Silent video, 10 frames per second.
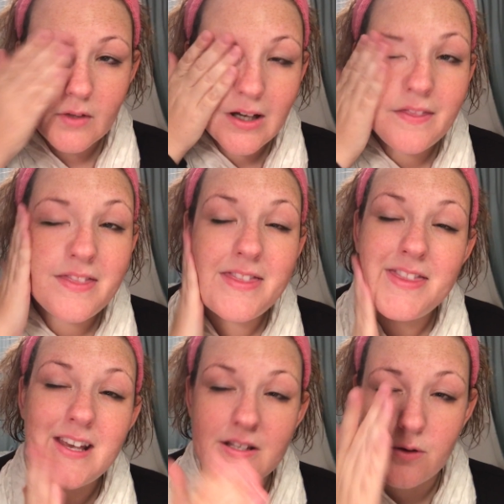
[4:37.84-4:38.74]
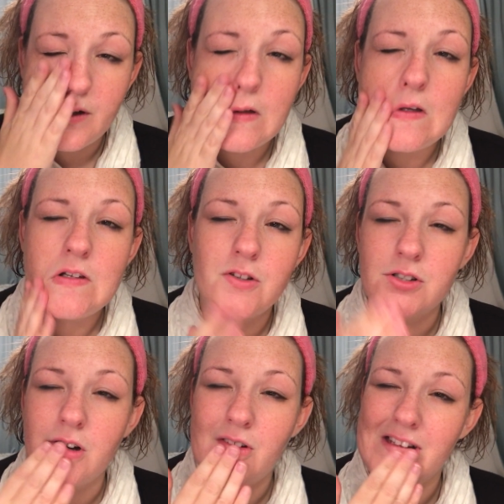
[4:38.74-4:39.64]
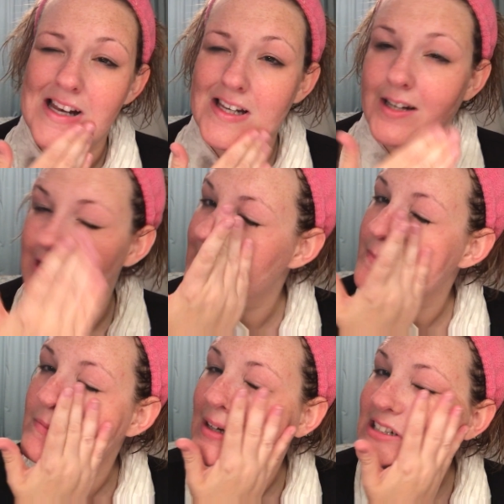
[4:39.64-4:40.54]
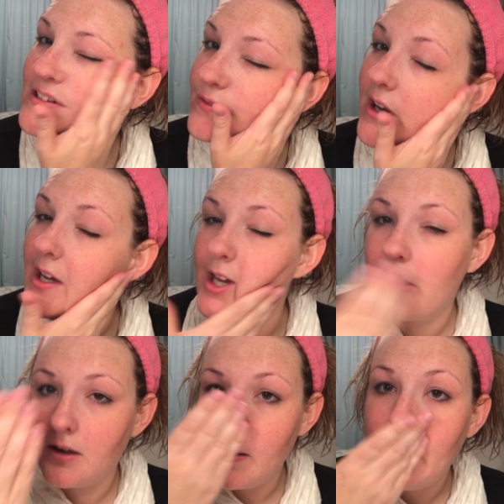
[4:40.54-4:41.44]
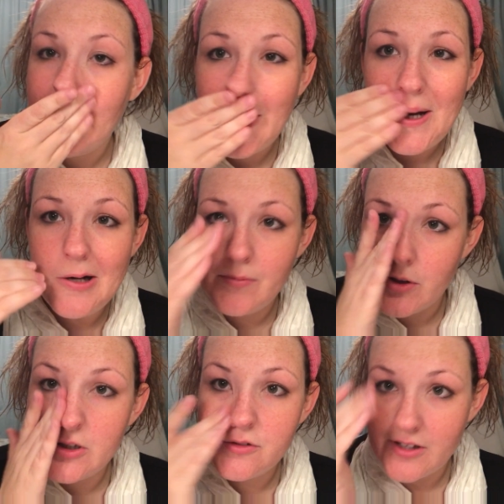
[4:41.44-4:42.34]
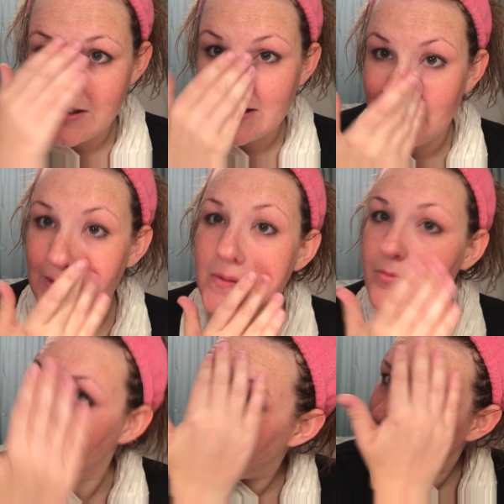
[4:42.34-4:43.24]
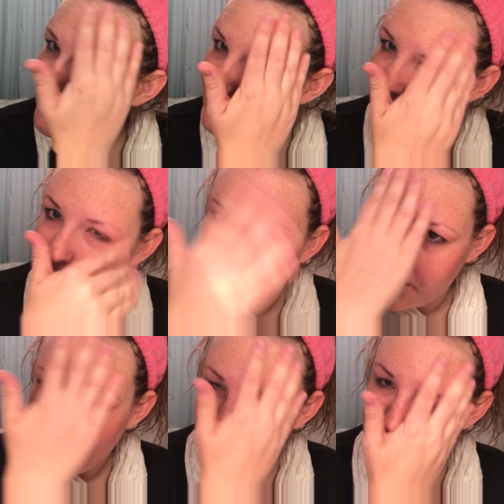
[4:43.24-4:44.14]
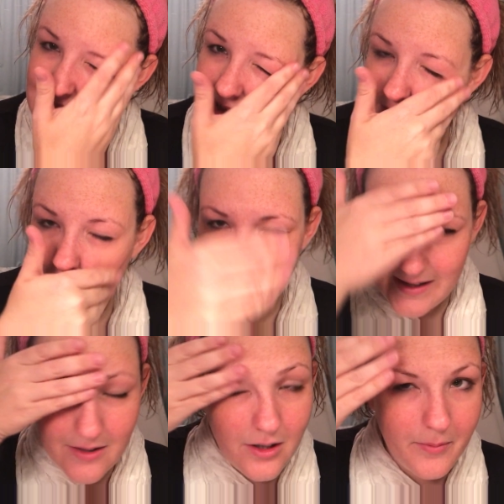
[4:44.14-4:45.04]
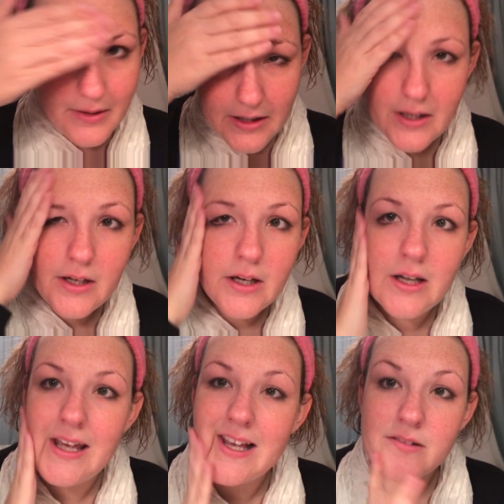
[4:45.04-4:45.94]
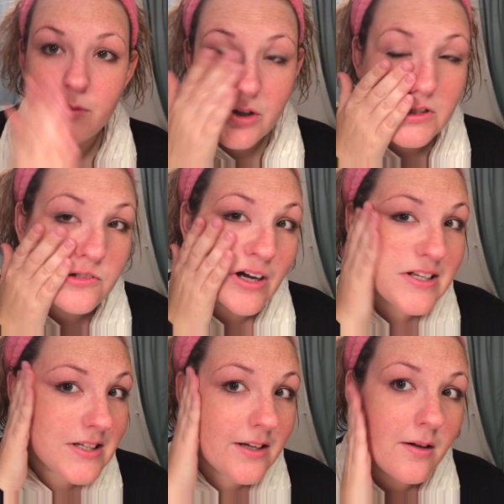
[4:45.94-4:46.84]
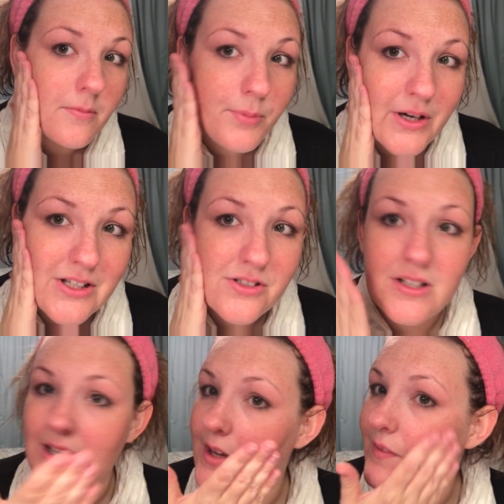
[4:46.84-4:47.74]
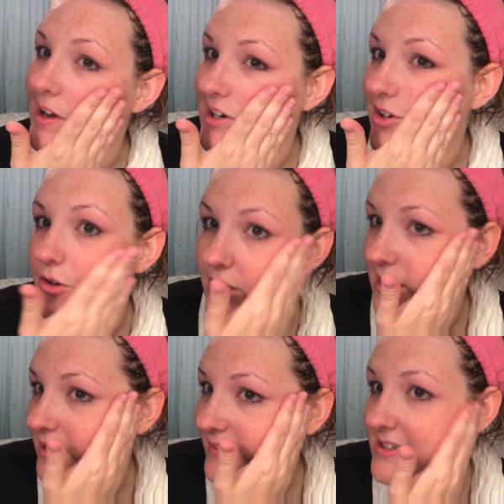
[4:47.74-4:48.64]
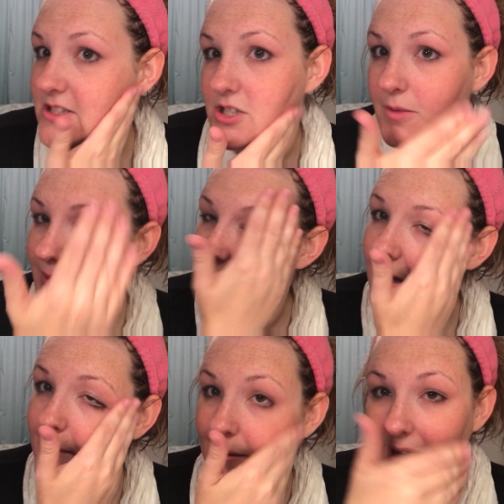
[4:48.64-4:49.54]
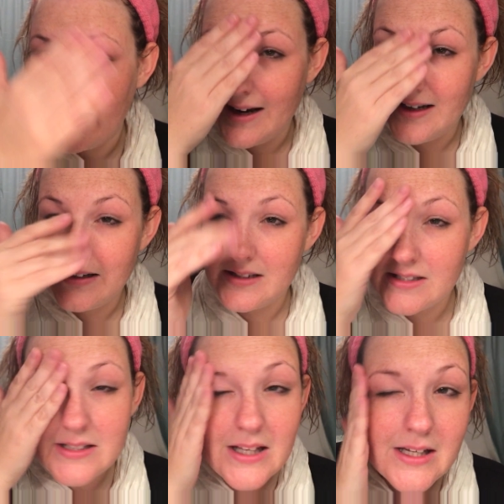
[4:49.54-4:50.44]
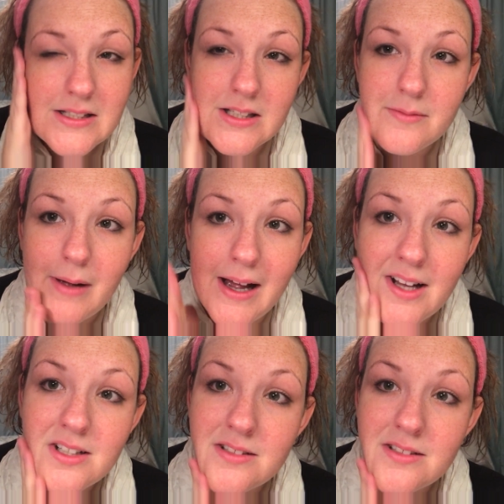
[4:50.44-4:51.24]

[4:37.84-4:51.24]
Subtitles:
And this one is also a really nice mattifying moisturiser, brilliant for preparing your skin for makeup. It is moisturising, but it doesn't leave any oily residue behind. It's nice and matte.